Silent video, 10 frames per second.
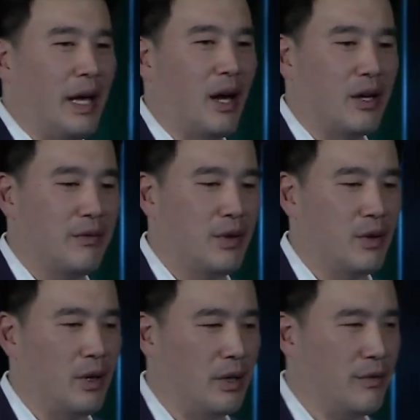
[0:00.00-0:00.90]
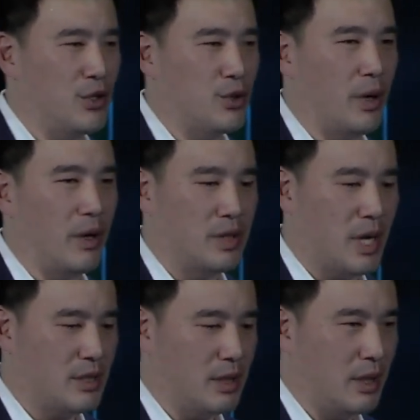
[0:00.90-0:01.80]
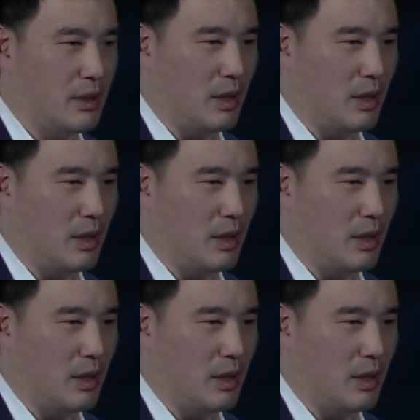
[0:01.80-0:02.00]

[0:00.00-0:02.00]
And I'll give you, I'll give you a story. I talked to